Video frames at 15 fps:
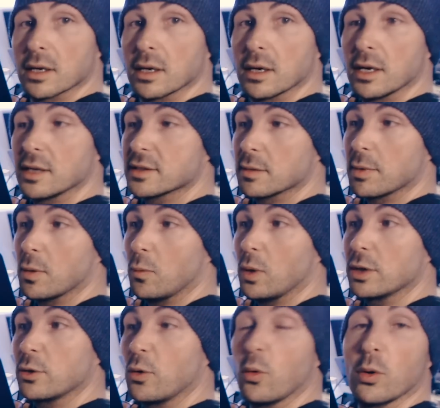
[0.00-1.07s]
It's about
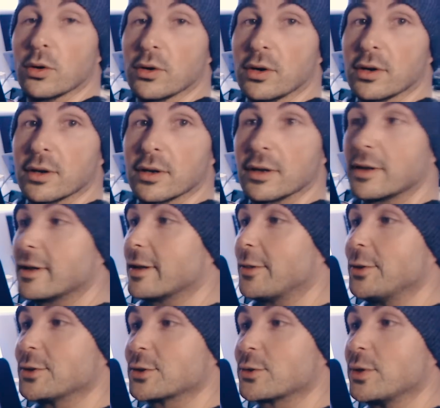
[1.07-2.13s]
1/4 the
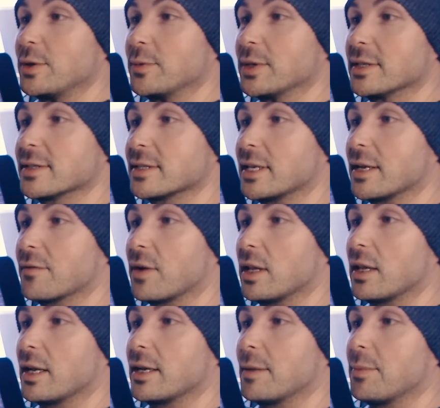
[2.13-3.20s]
screen real estate. If I
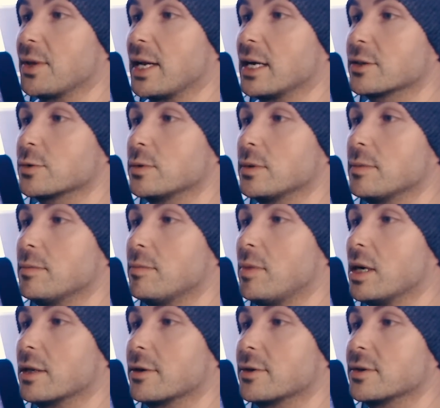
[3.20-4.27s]
line up the actual
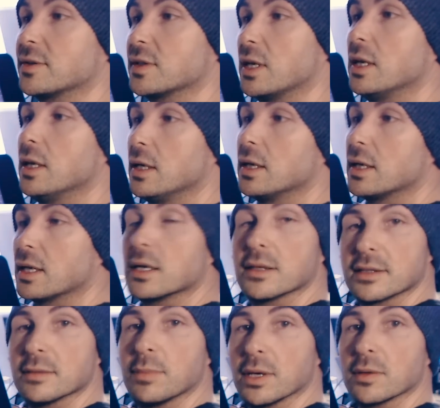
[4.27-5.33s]
monitors,
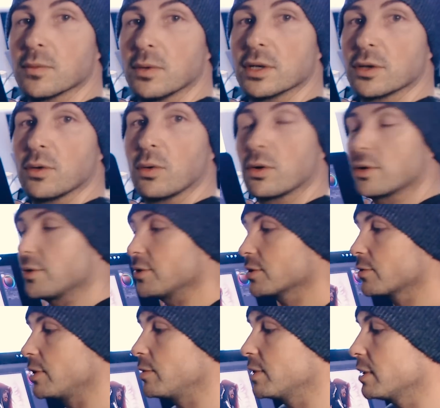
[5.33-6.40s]
it's about 1/4 the
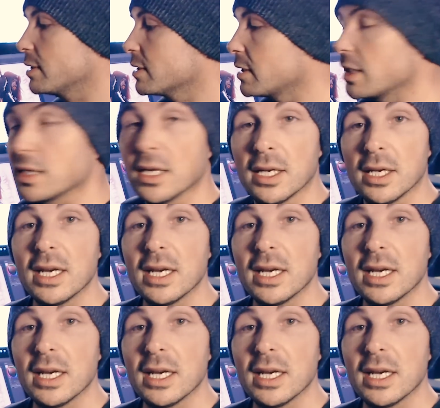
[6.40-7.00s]
screen real estate.